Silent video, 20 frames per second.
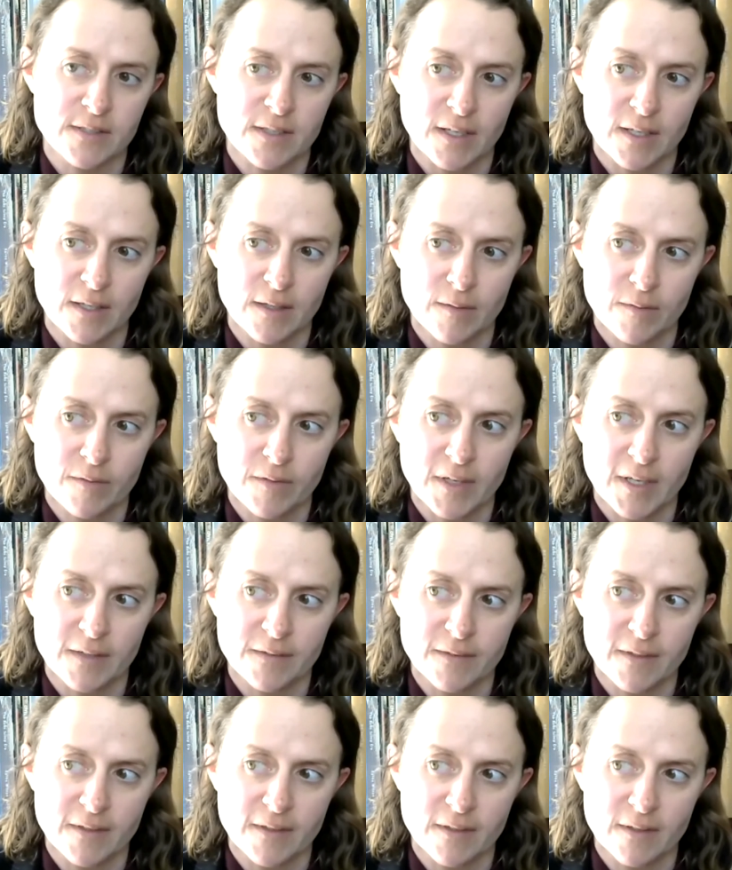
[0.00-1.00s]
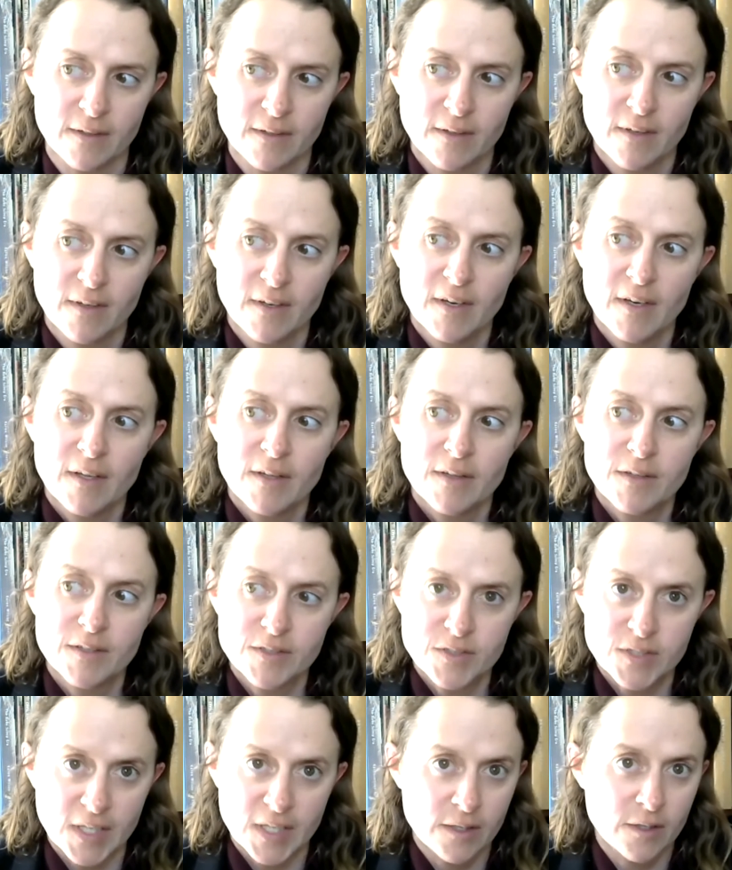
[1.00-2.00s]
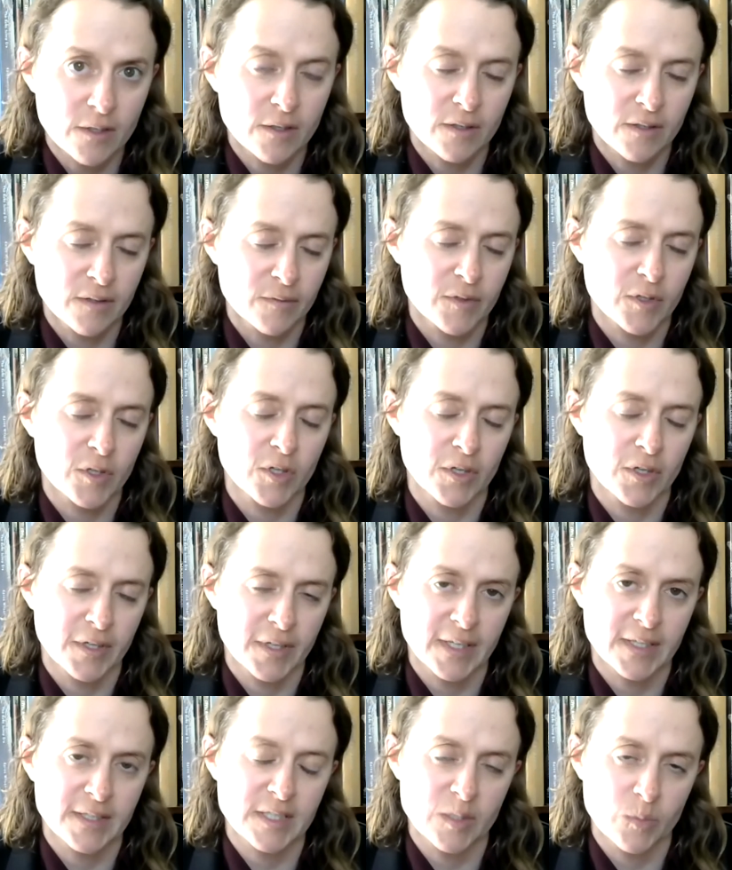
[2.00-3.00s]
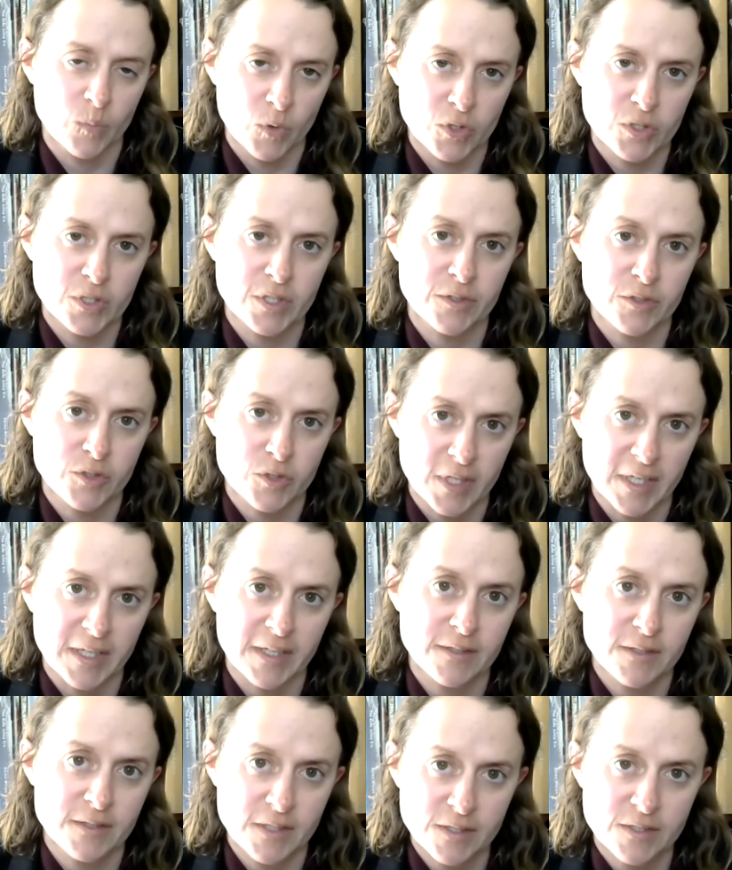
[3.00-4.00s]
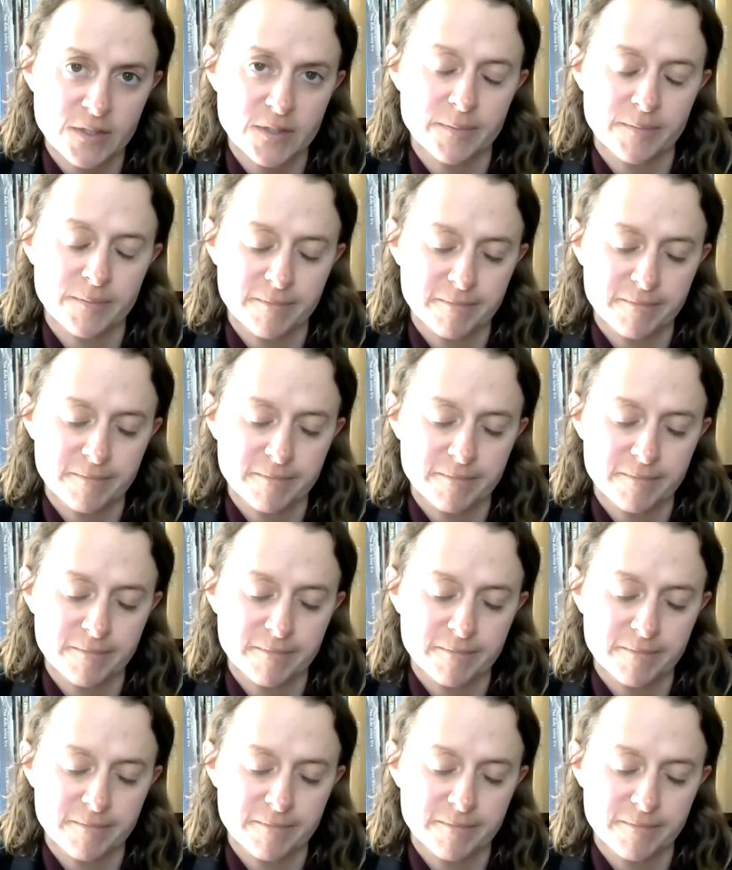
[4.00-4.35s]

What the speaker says: kind of at the center of current anti-abortion strategies.